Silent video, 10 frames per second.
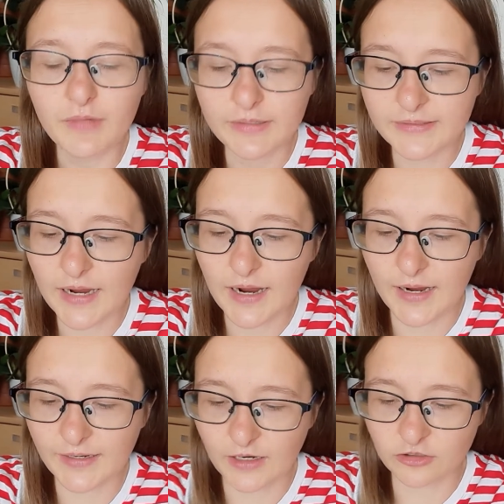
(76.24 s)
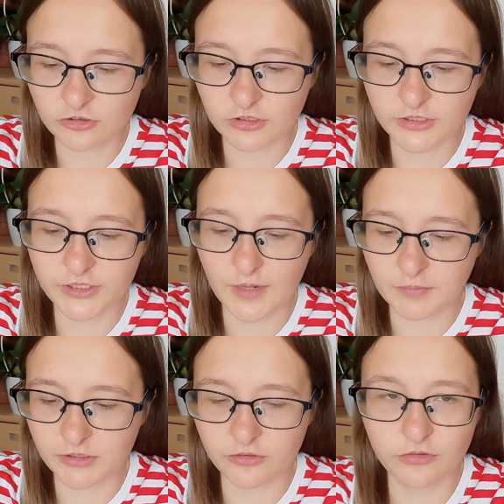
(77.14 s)
yeah,
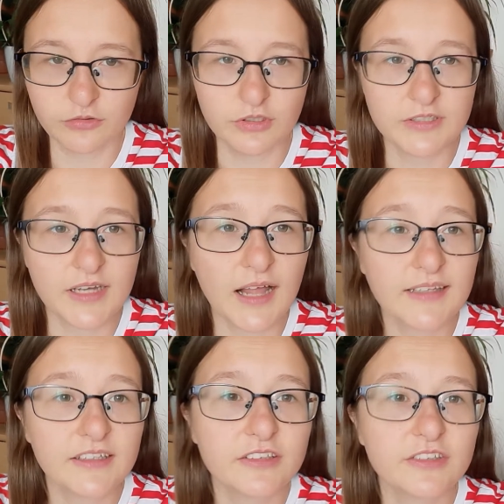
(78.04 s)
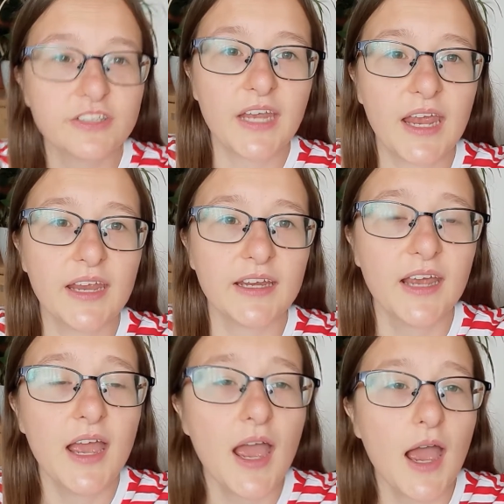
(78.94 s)
I'm gonna do Italian today,
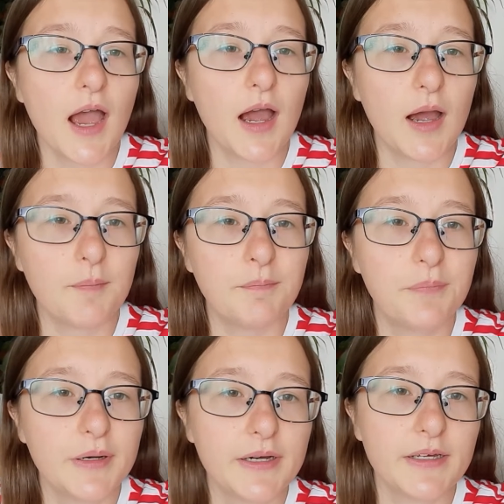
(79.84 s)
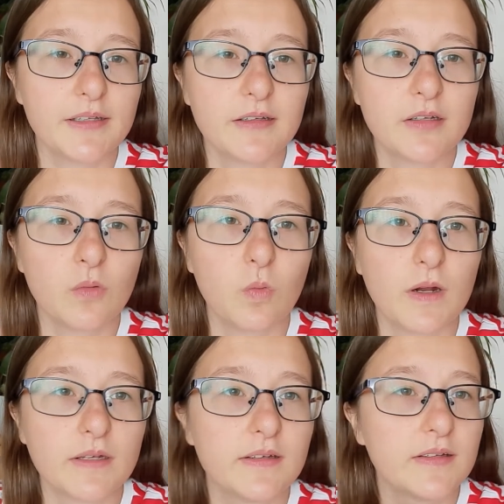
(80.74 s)
but
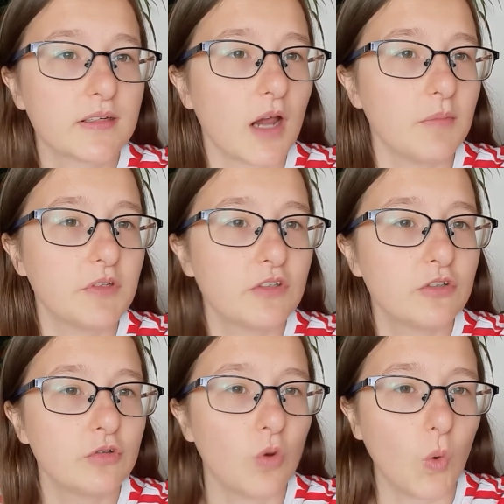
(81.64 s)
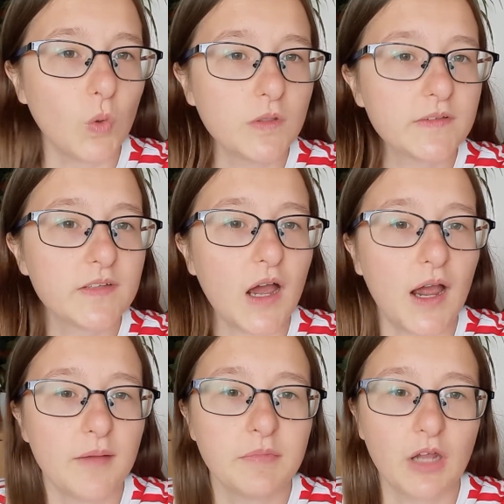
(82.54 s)
what comes to goals,
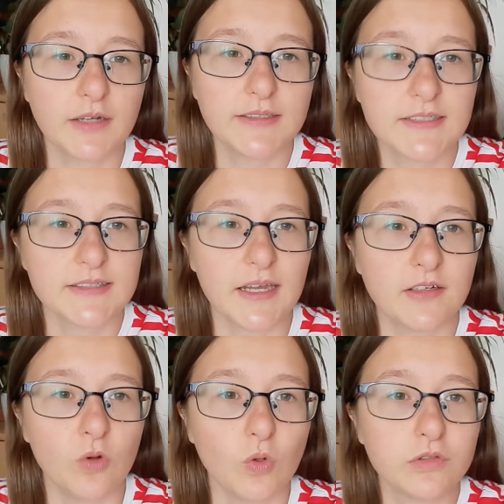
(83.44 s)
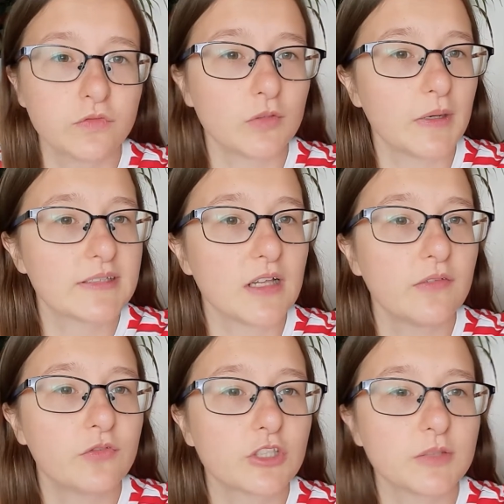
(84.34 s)
I'm not gonna set goals for
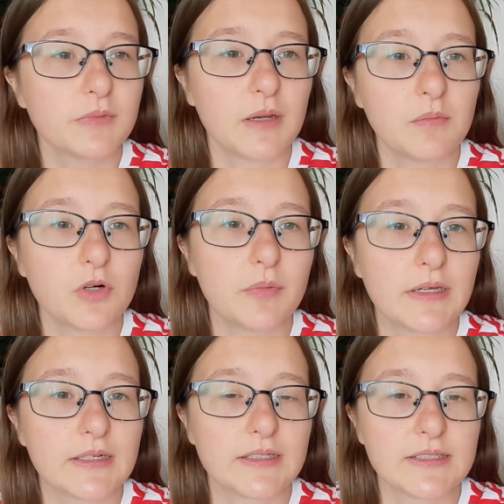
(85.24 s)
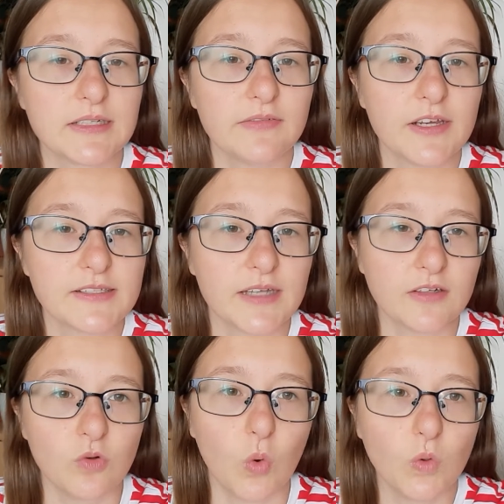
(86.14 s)
myself for September, because if I
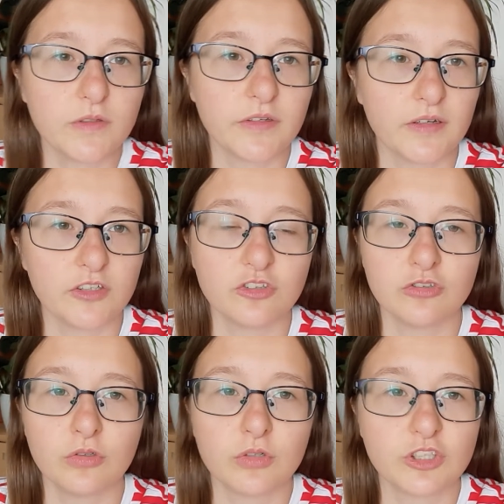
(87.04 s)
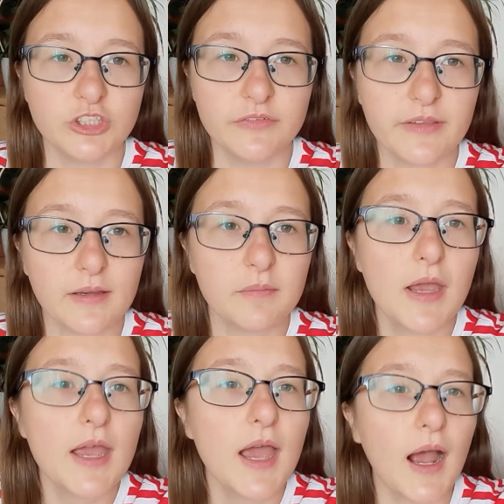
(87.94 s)
set goals and I just don't achieve them,
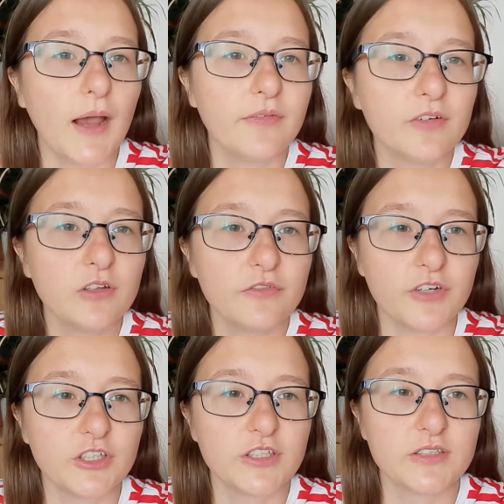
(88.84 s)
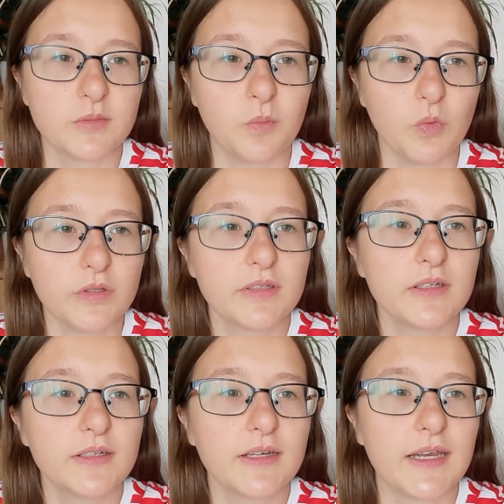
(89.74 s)
I feel very
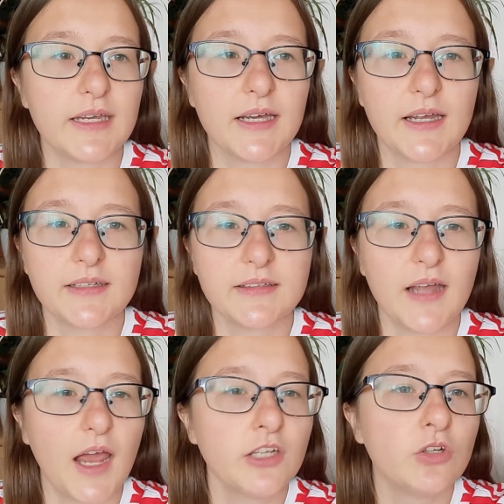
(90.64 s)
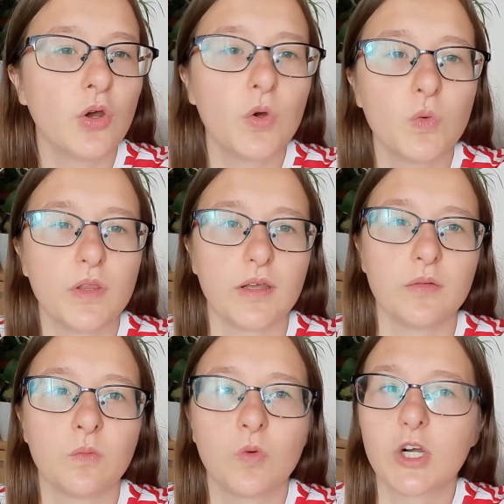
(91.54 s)
disappointed, and I know
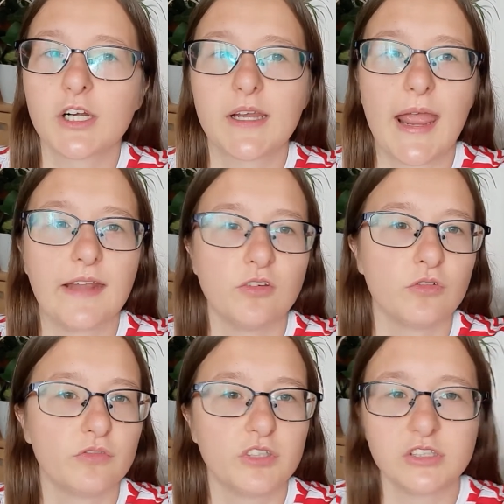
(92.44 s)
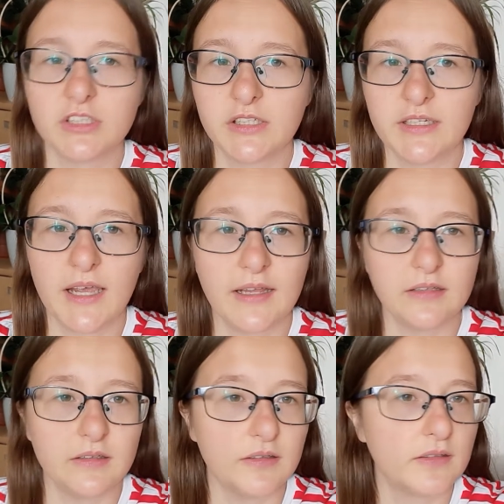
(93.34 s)
that work and university
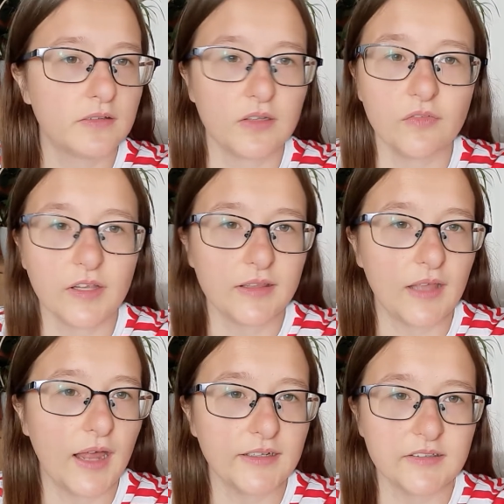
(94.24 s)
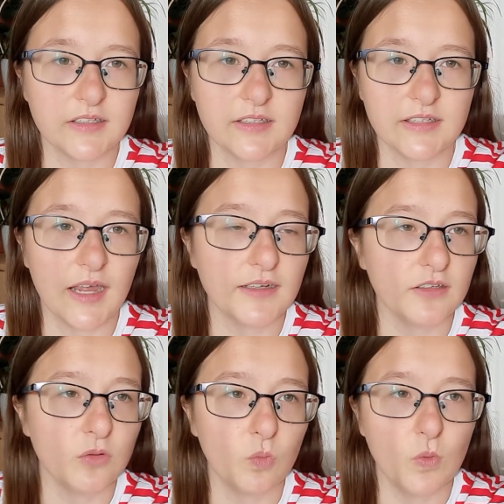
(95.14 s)
and stuff like that is gonna get
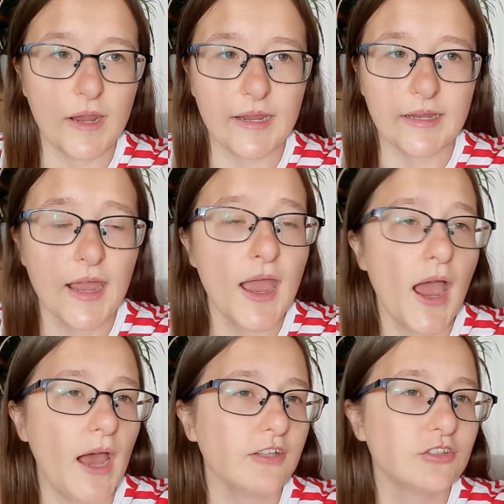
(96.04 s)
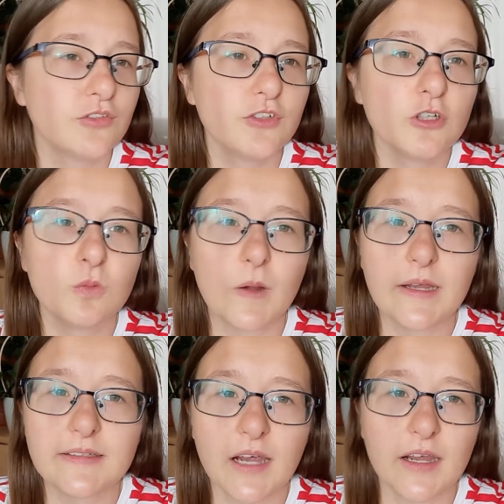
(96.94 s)
in the way. I just feel
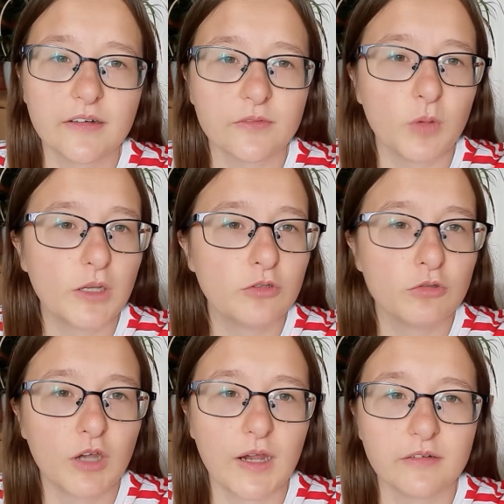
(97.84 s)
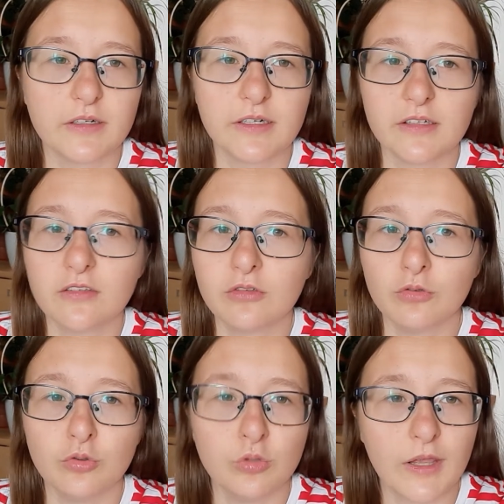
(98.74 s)
way too tired
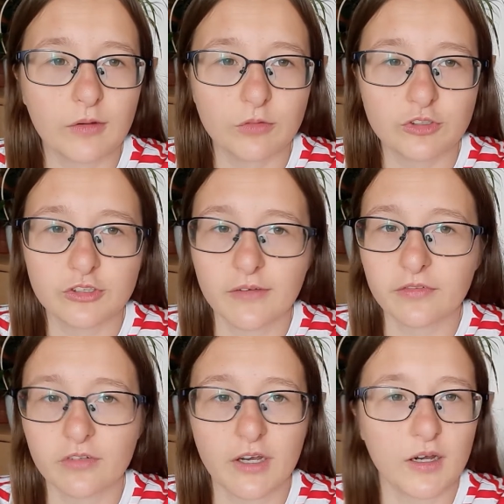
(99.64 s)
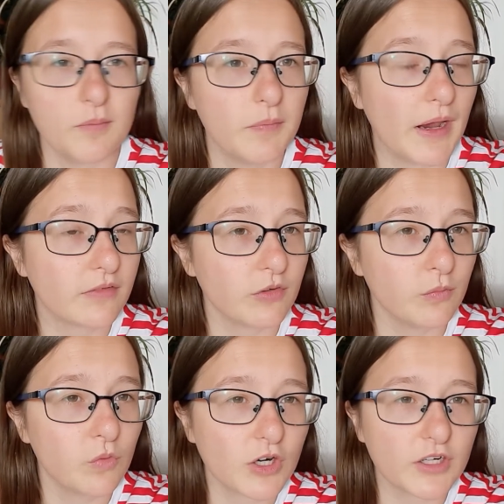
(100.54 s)
to do languages after I come back
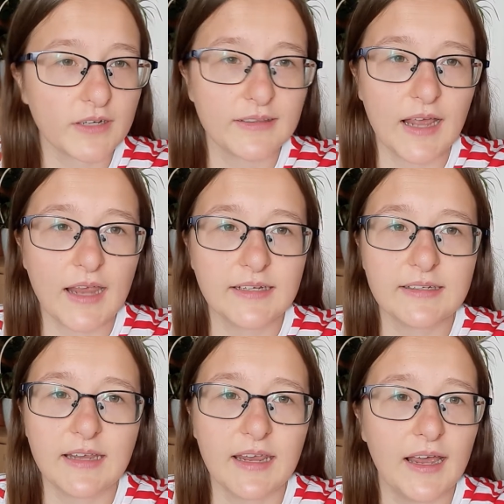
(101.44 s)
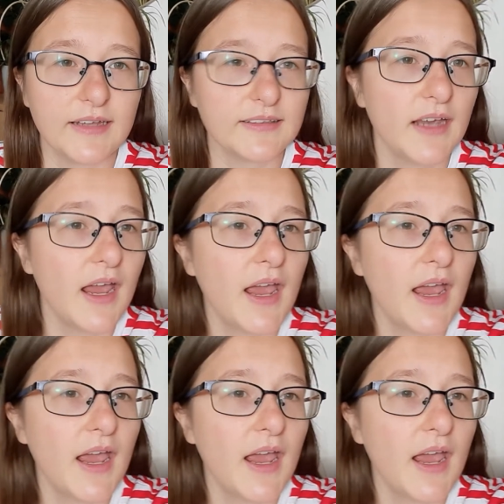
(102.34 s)
from work at night, and